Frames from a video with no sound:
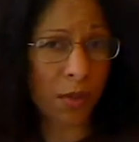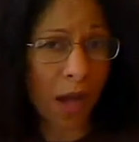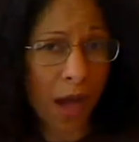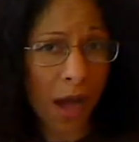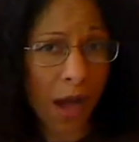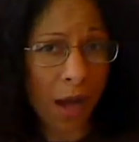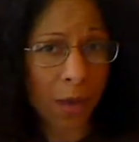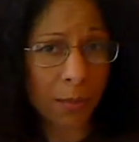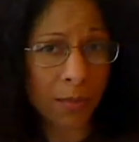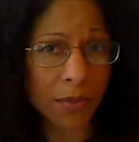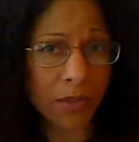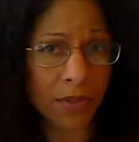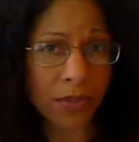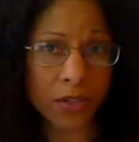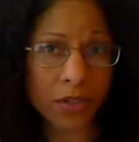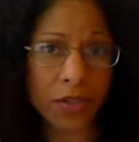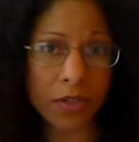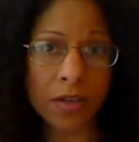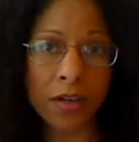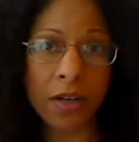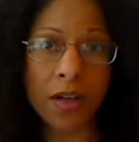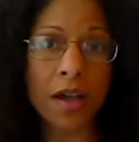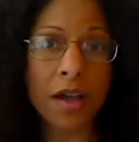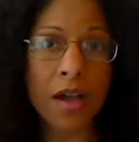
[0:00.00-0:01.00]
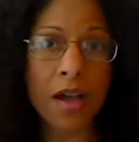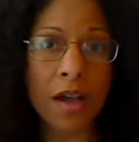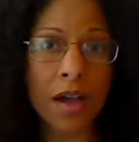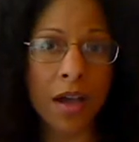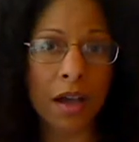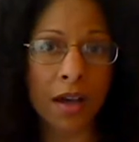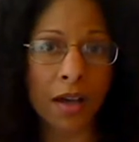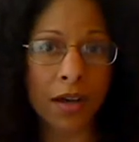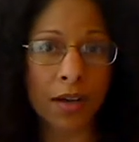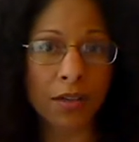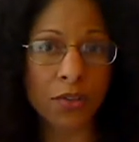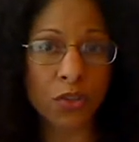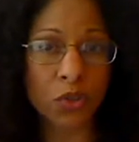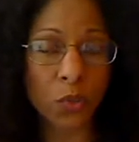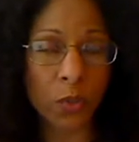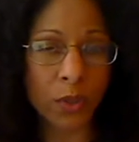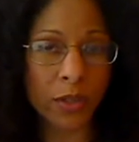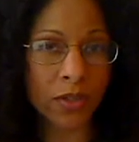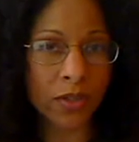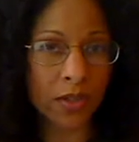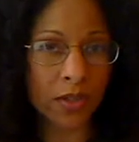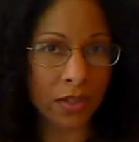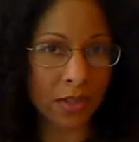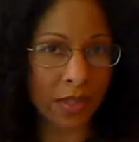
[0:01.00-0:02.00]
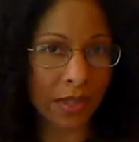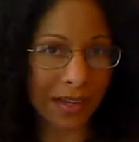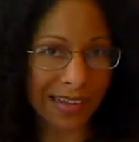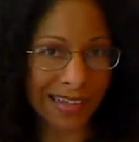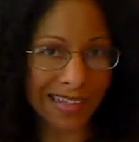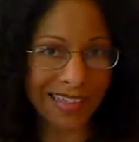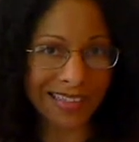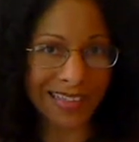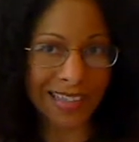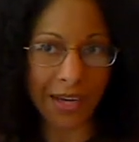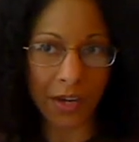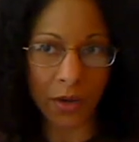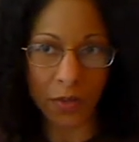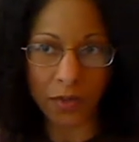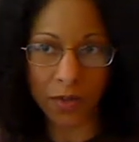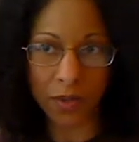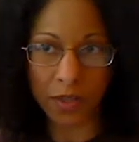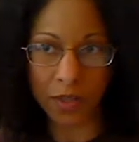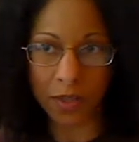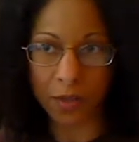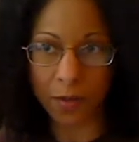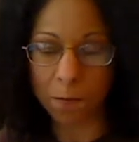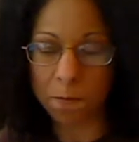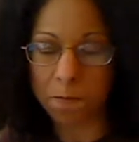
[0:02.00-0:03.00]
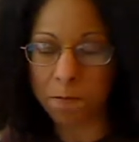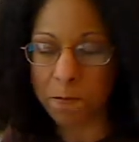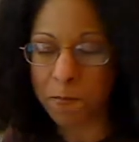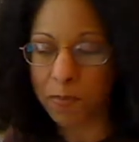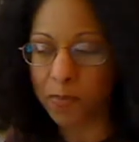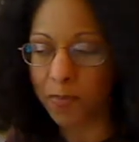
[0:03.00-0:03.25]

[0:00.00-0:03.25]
popular Twitter client out there.